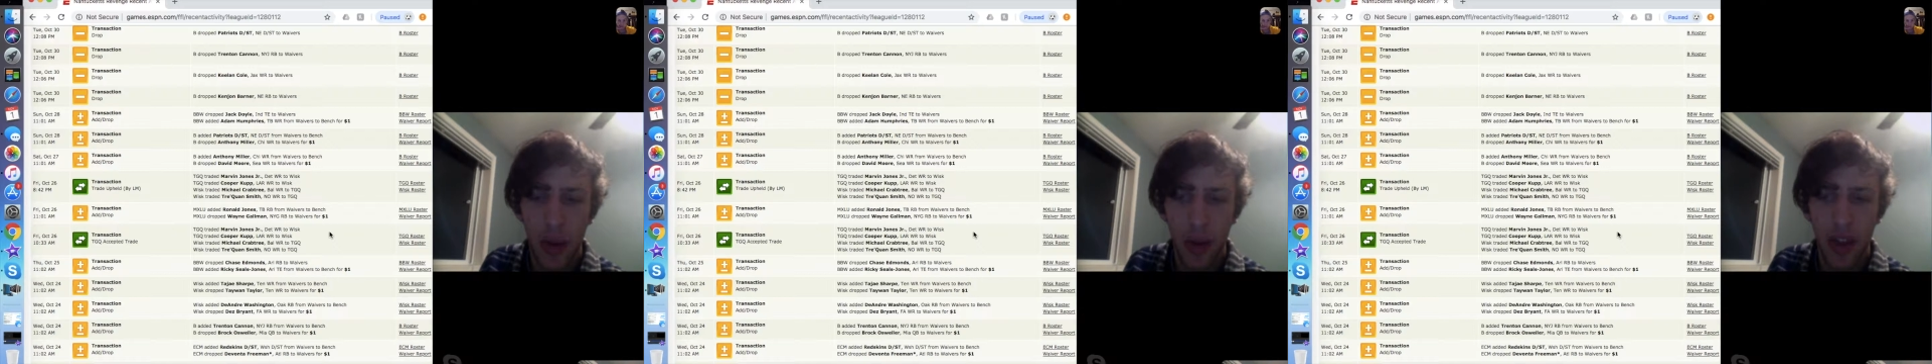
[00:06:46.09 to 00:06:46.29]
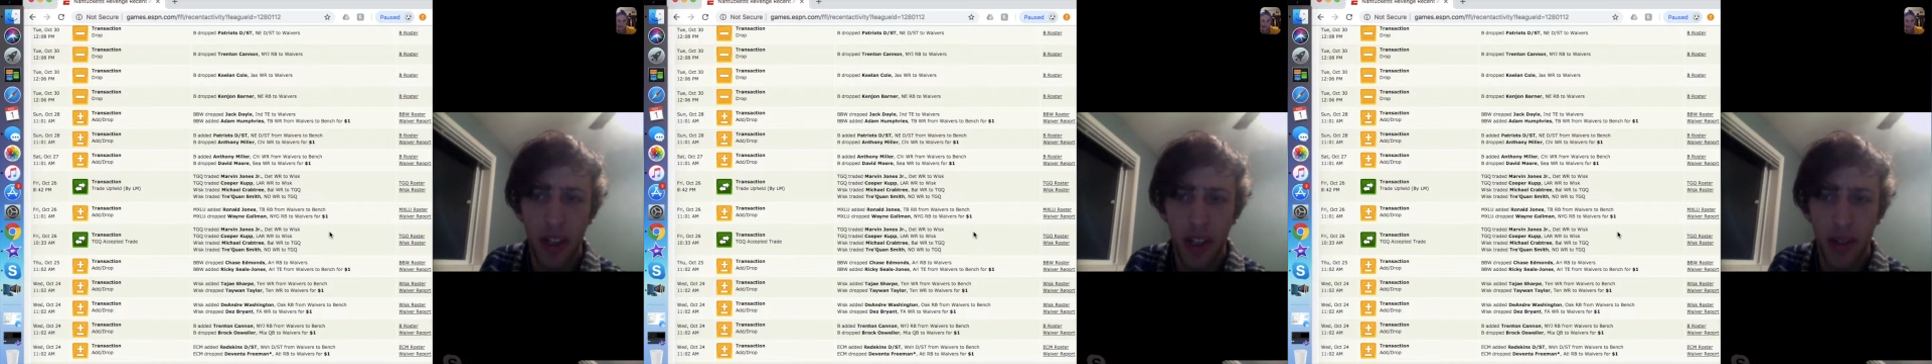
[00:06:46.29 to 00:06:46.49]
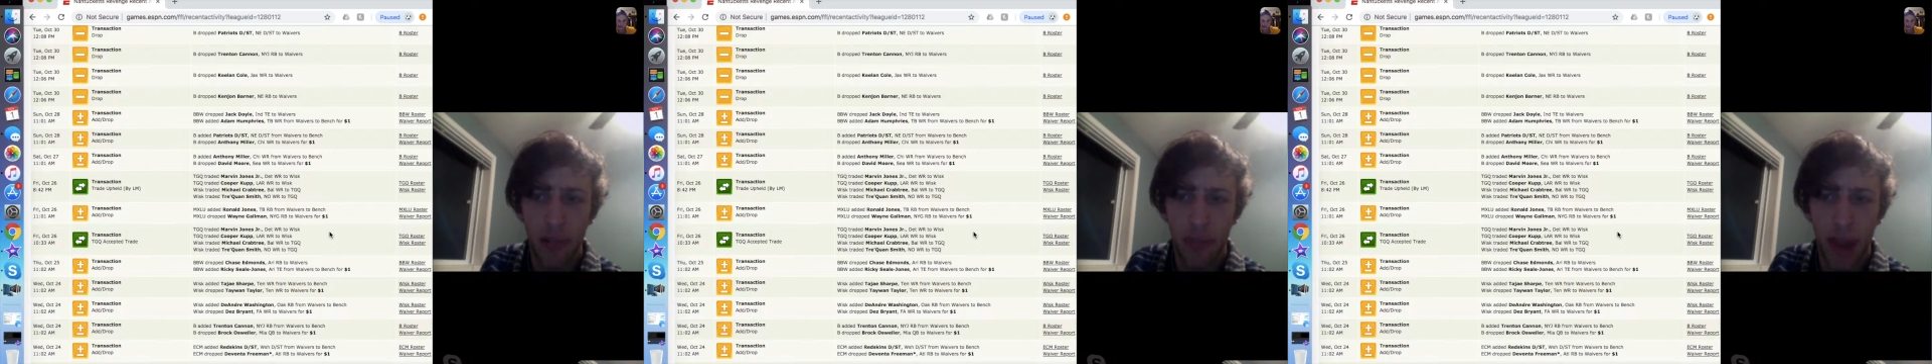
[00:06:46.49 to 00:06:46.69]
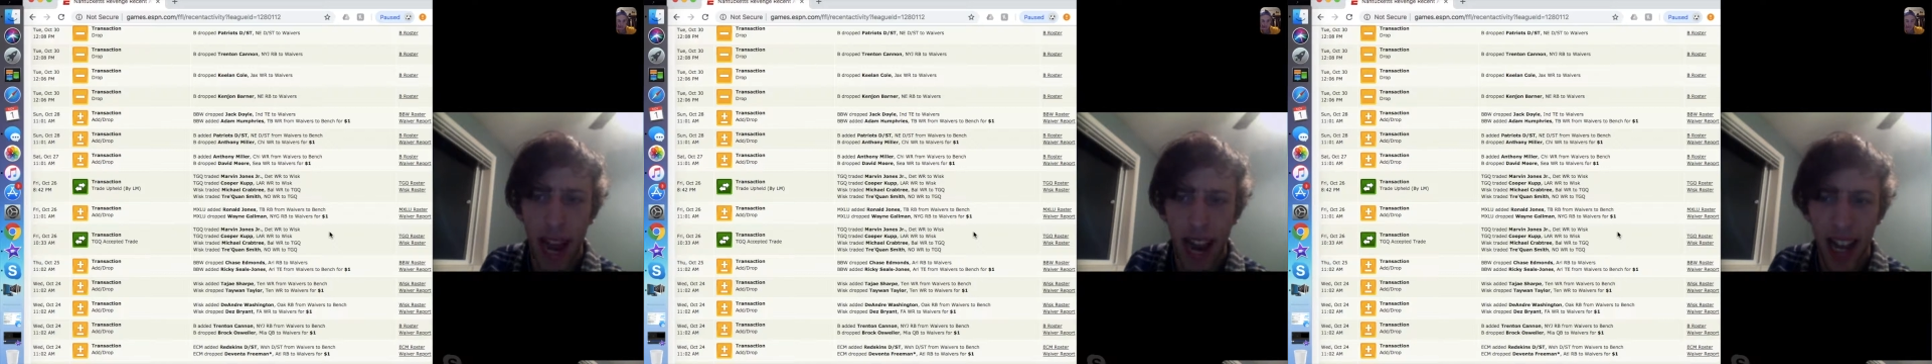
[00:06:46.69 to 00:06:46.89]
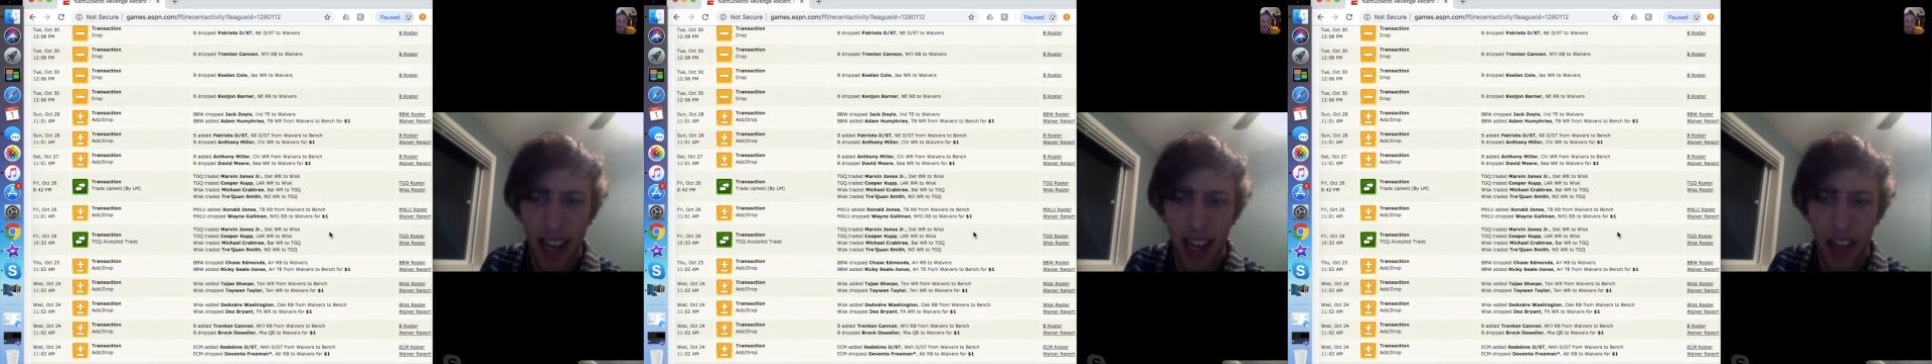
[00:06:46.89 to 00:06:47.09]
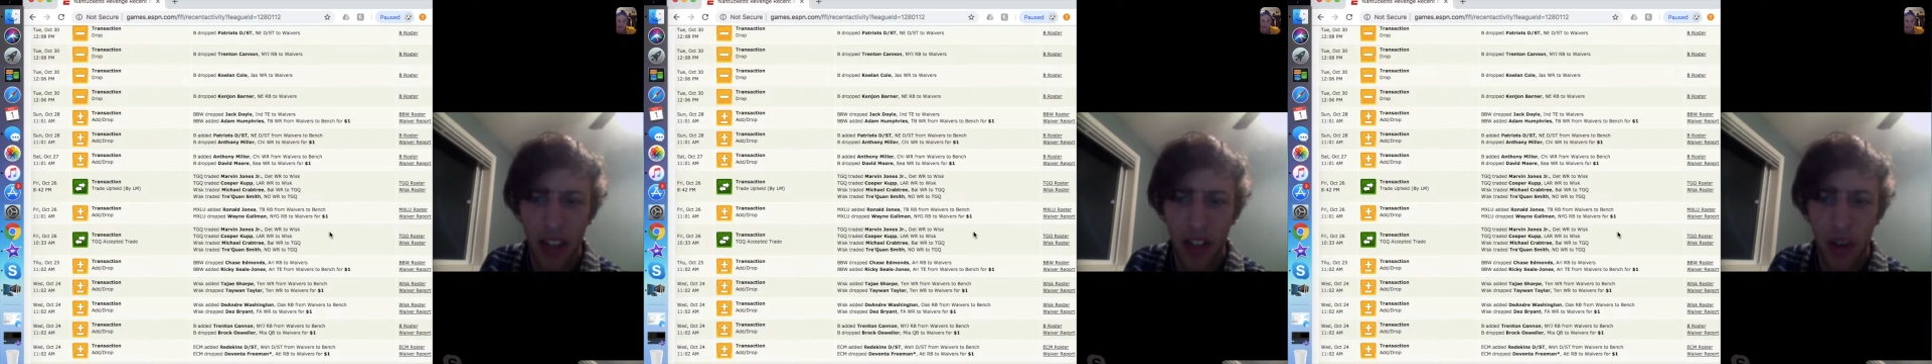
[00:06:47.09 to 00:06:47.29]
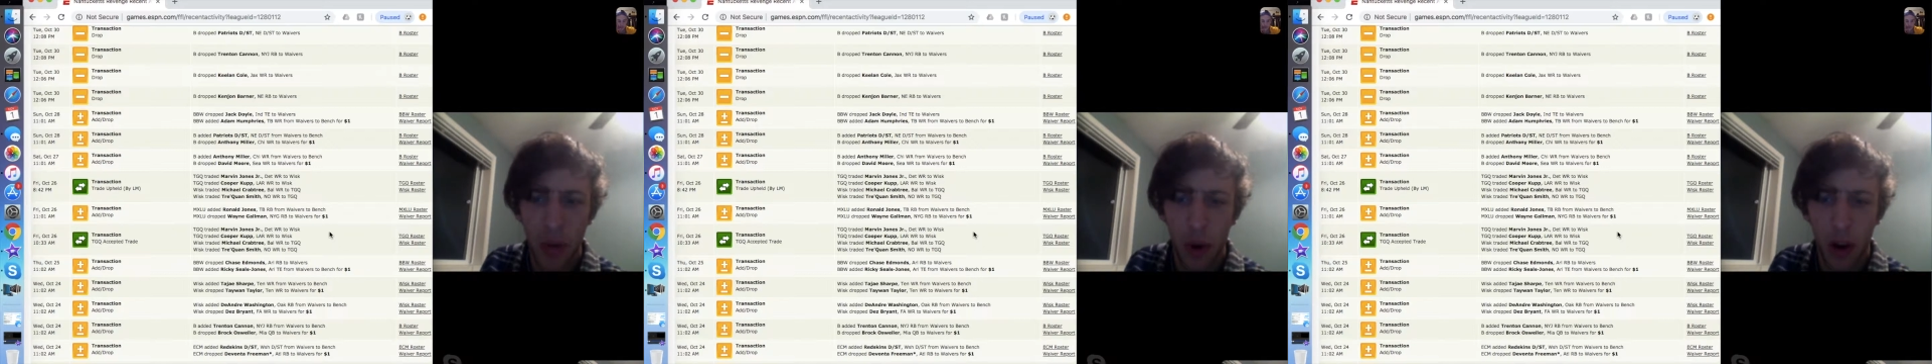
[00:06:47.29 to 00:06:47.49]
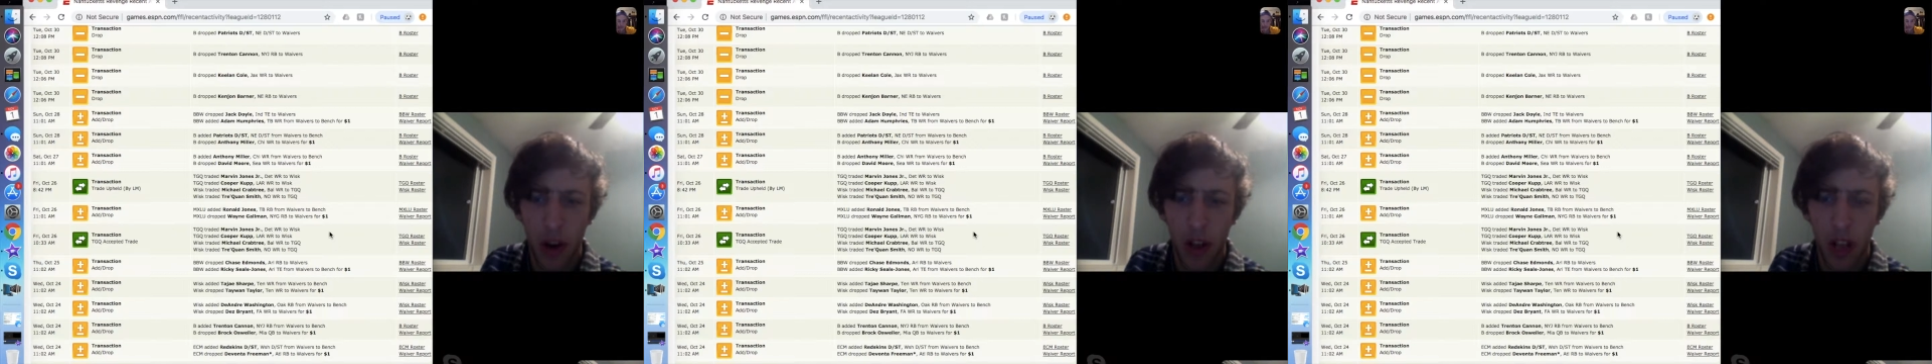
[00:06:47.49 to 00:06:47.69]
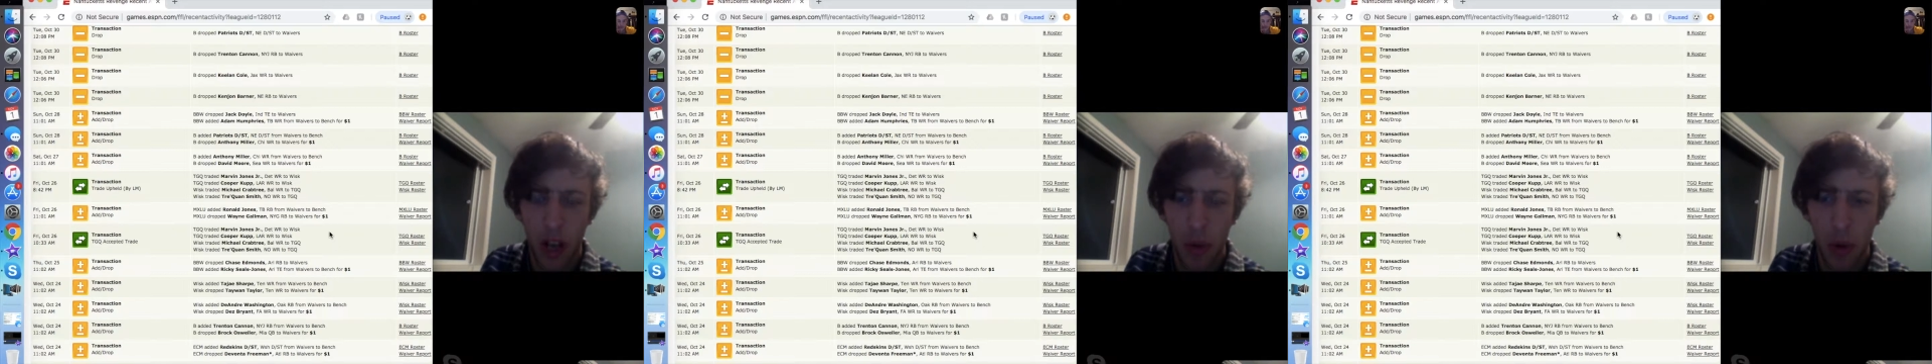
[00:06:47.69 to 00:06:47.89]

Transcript: was panicking too early?